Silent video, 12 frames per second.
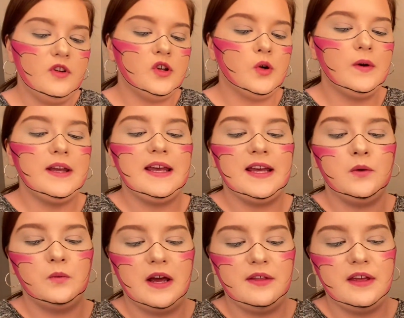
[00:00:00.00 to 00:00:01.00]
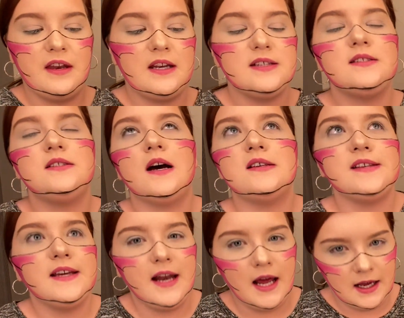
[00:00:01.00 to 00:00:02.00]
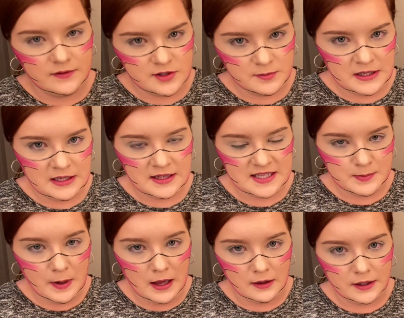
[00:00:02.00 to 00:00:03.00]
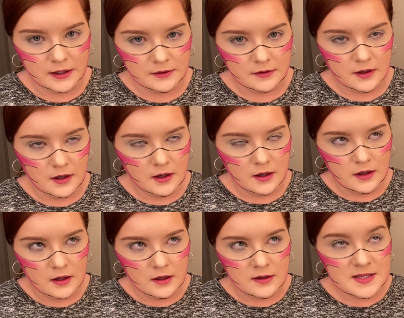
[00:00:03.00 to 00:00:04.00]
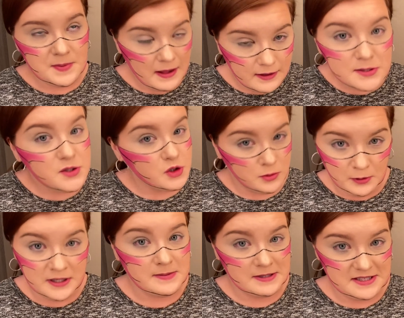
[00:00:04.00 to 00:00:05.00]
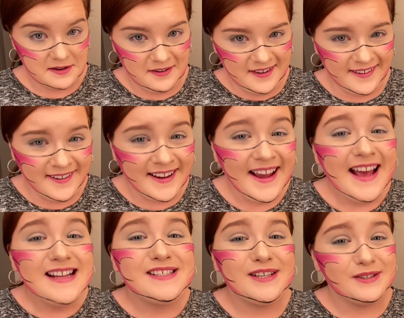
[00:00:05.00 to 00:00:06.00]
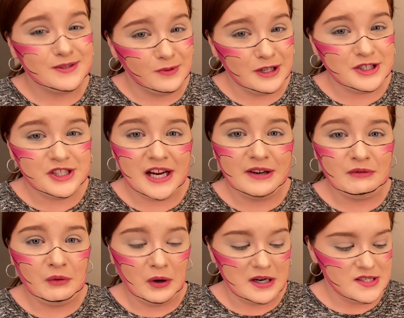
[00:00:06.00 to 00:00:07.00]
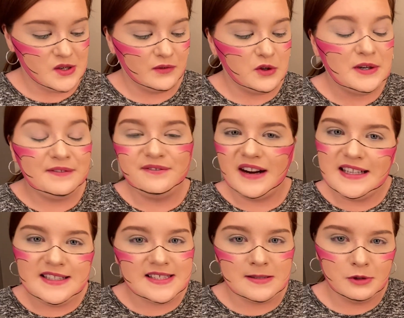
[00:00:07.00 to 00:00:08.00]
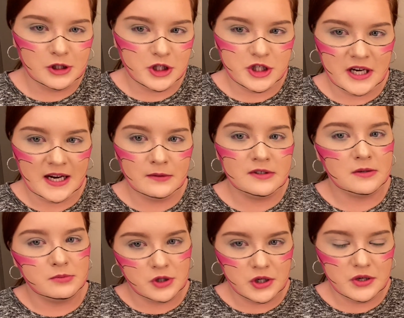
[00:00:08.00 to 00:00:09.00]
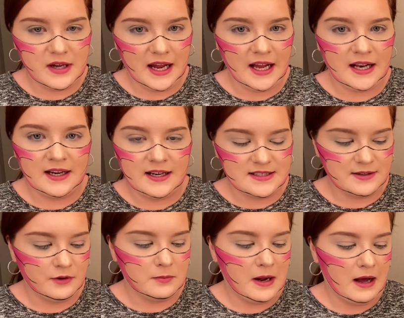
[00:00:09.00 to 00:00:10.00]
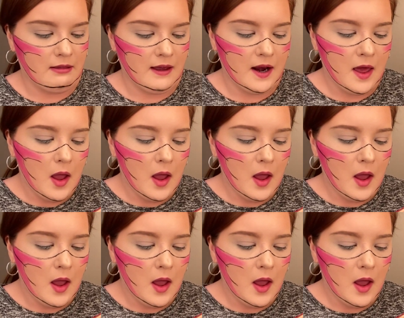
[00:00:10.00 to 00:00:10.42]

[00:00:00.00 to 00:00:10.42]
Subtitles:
going in with, and it doesn't have to be this palette. This palette is super expensive to use one shade for. So if you can find a similar shade, which I'm sure you can in a different palette,